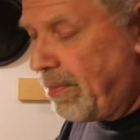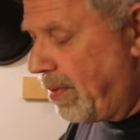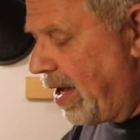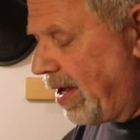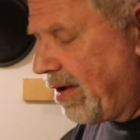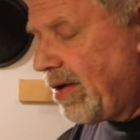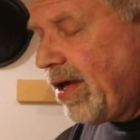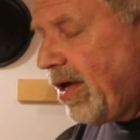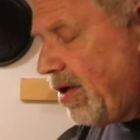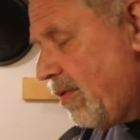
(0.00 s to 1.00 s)
in baking.
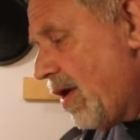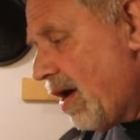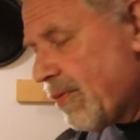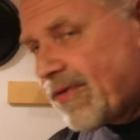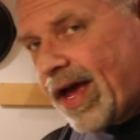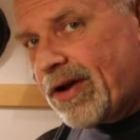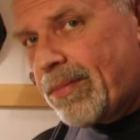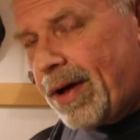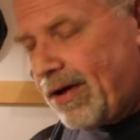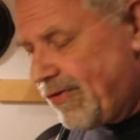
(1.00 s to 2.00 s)
It helps
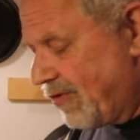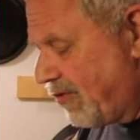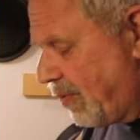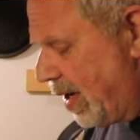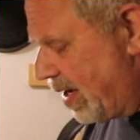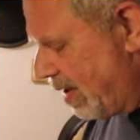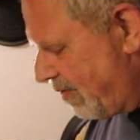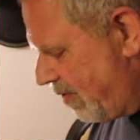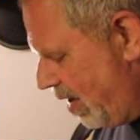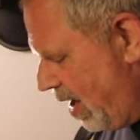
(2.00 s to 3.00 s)
counterbalance the
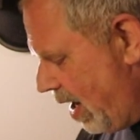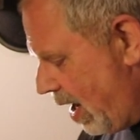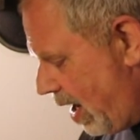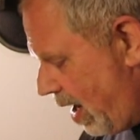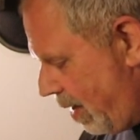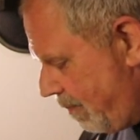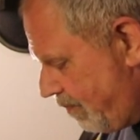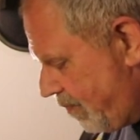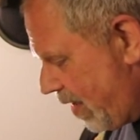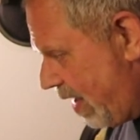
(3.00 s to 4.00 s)
sweetness.
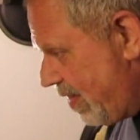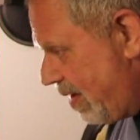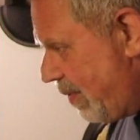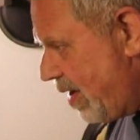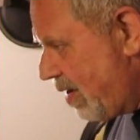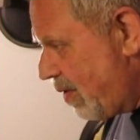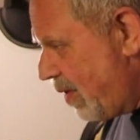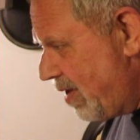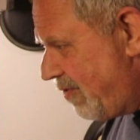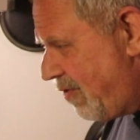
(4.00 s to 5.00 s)
And then we are
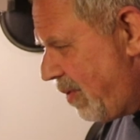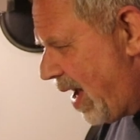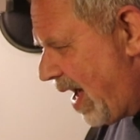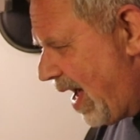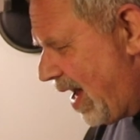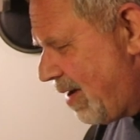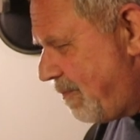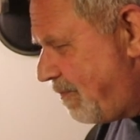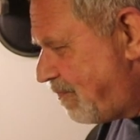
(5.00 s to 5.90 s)
going to add